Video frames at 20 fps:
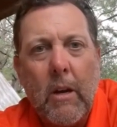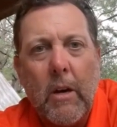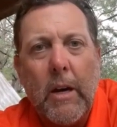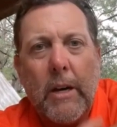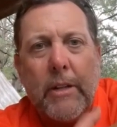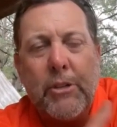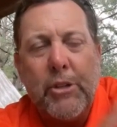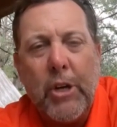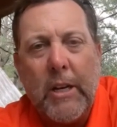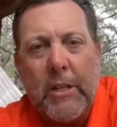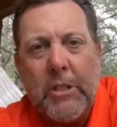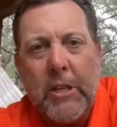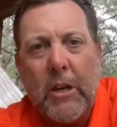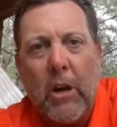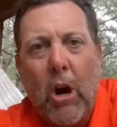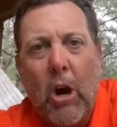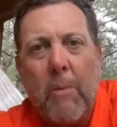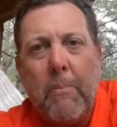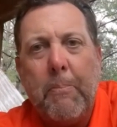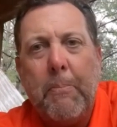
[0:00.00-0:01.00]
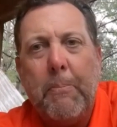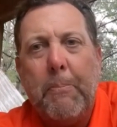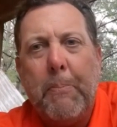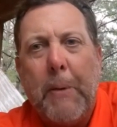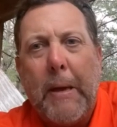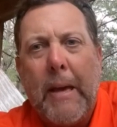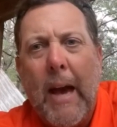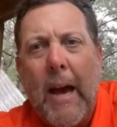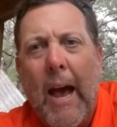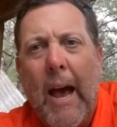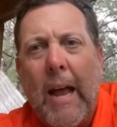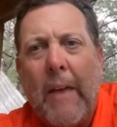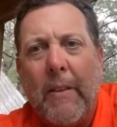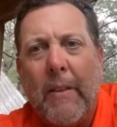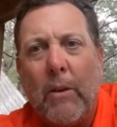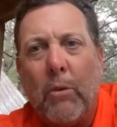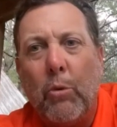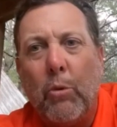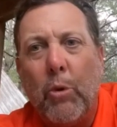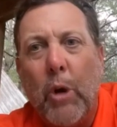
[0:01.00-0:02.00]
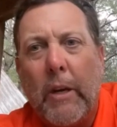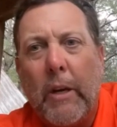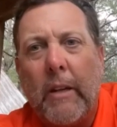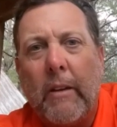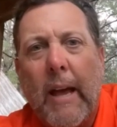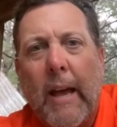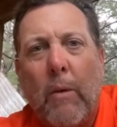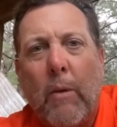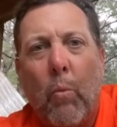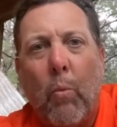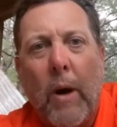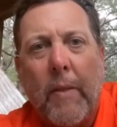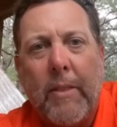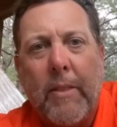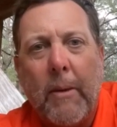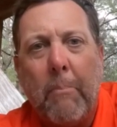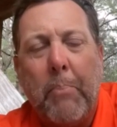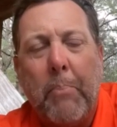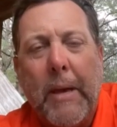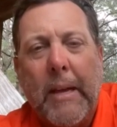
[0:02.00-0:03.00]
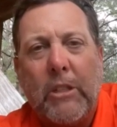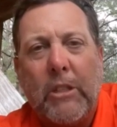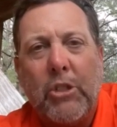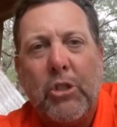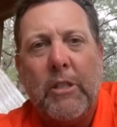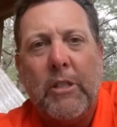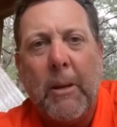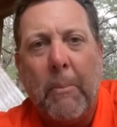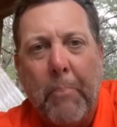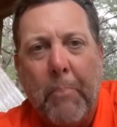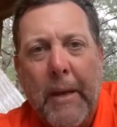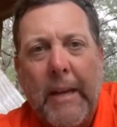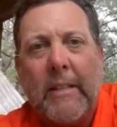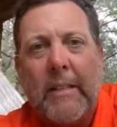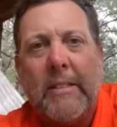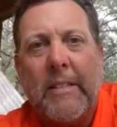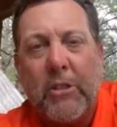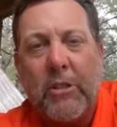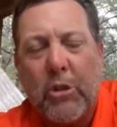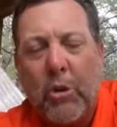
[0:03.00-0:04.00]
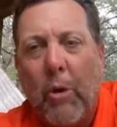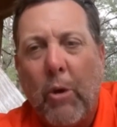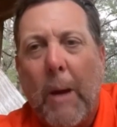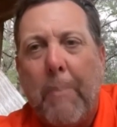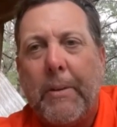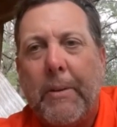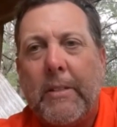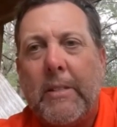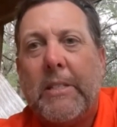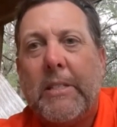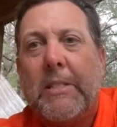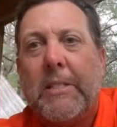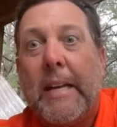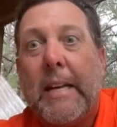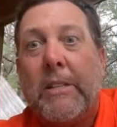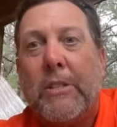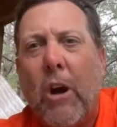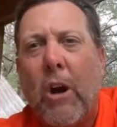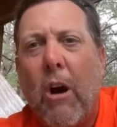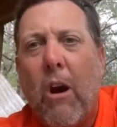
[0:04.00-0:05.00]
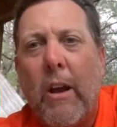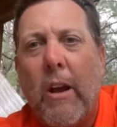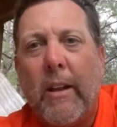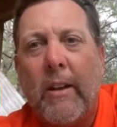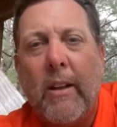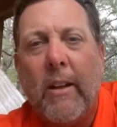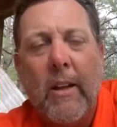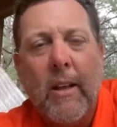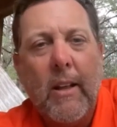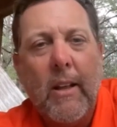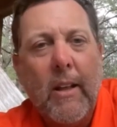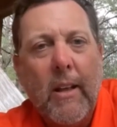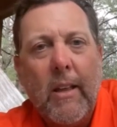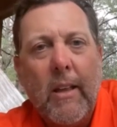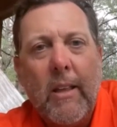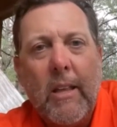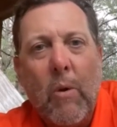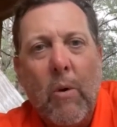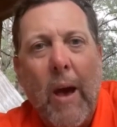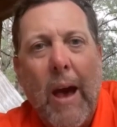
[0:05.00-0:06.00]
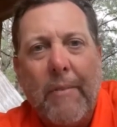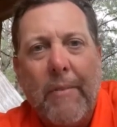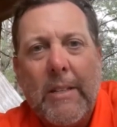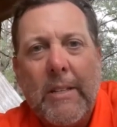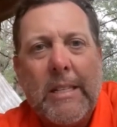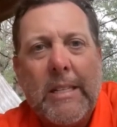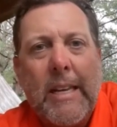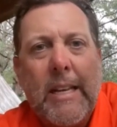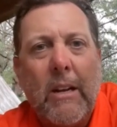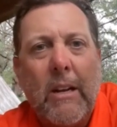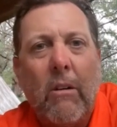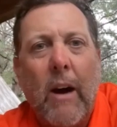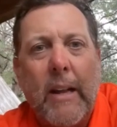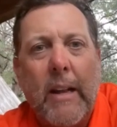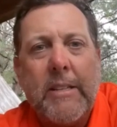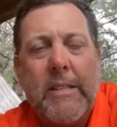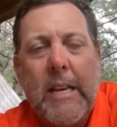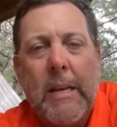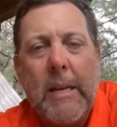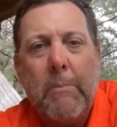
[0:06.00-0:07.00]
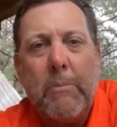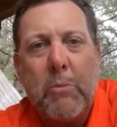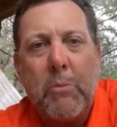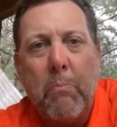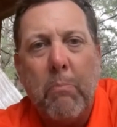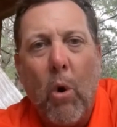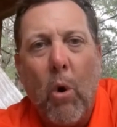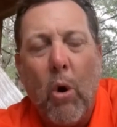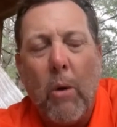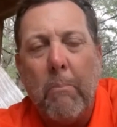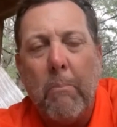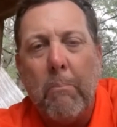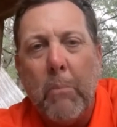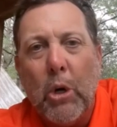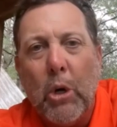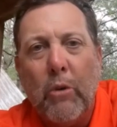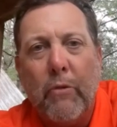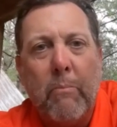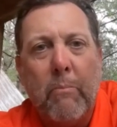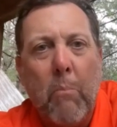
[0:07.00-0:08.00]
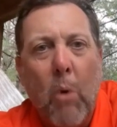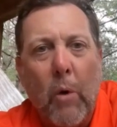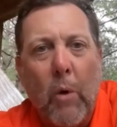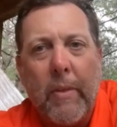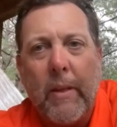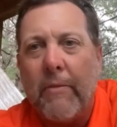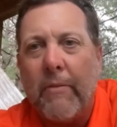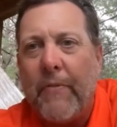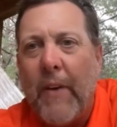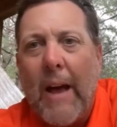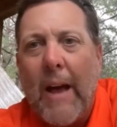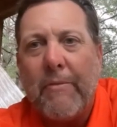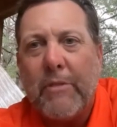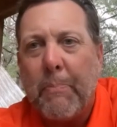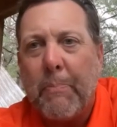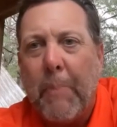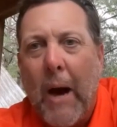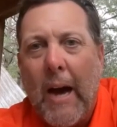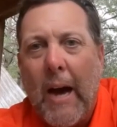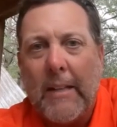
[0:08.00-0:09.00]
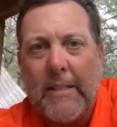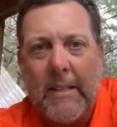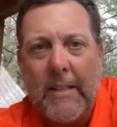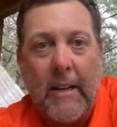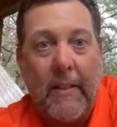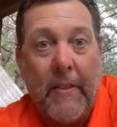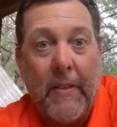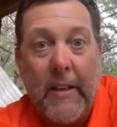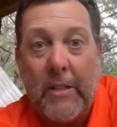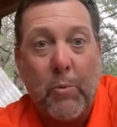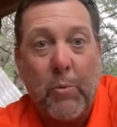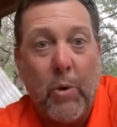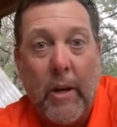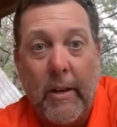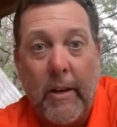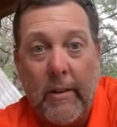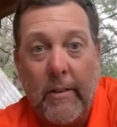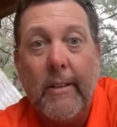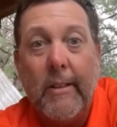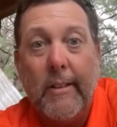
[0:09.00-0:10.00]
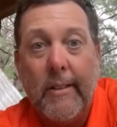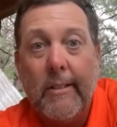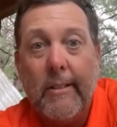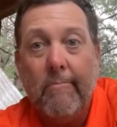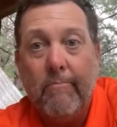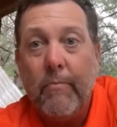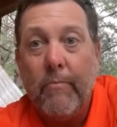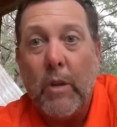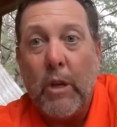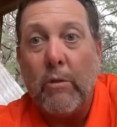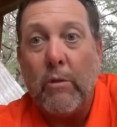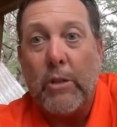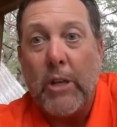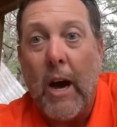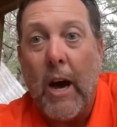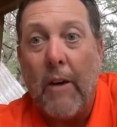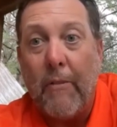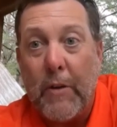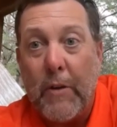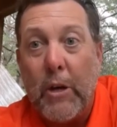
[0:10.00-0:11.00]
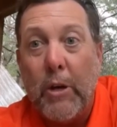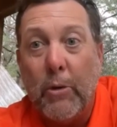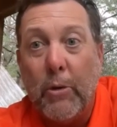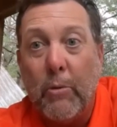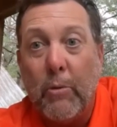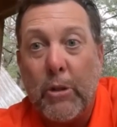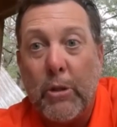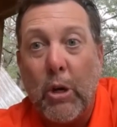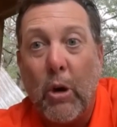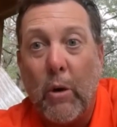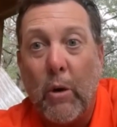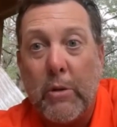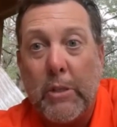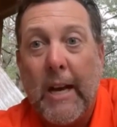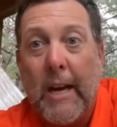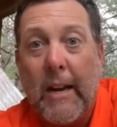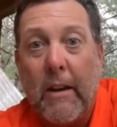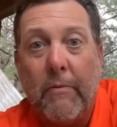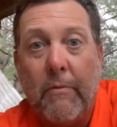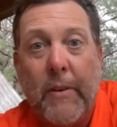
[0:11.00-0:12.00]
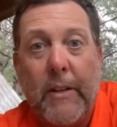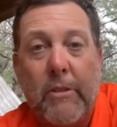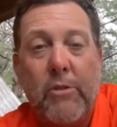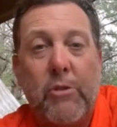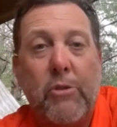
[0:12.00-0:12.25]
adjusted RPI, and then looking like what the big discrepancies are, and you haven't seen a lot of teams move more than 5 spots, and in this one you saw a few. So it was kind of